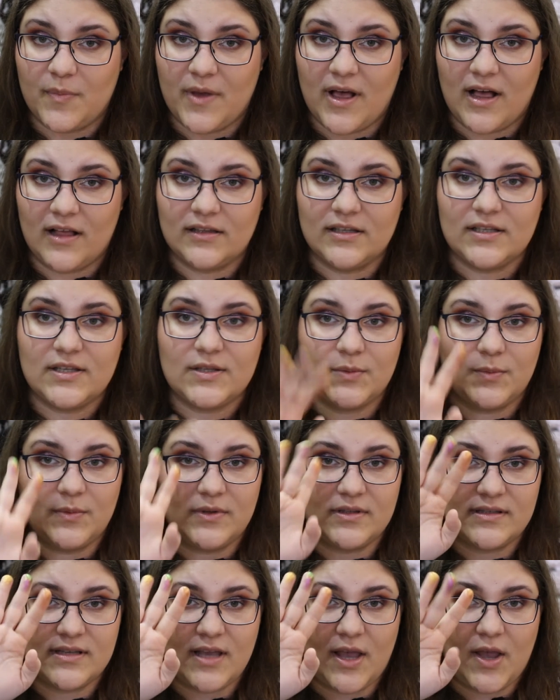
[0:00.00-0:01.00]
palette
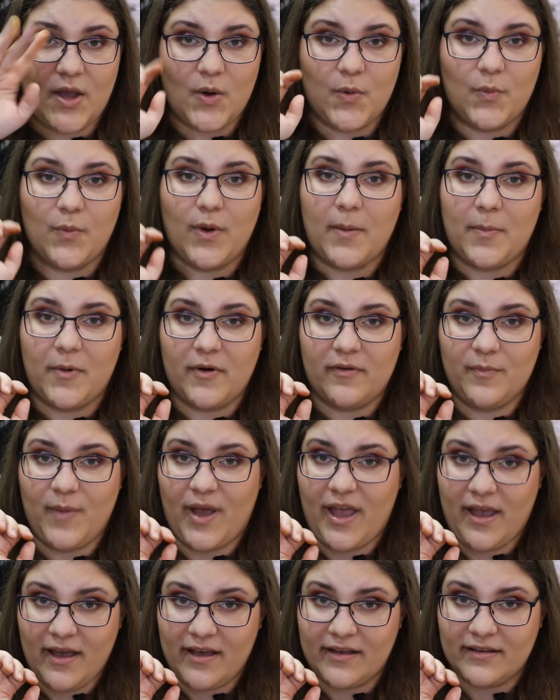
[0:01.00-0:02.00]
once I wipe off my
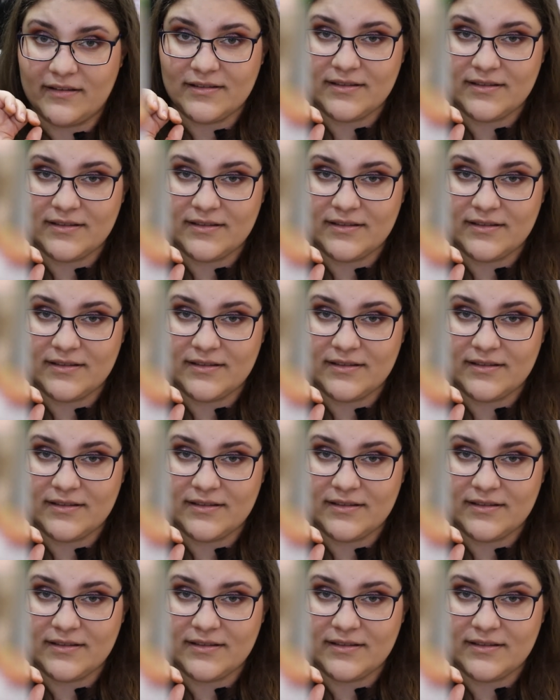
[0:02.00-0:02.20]
hand.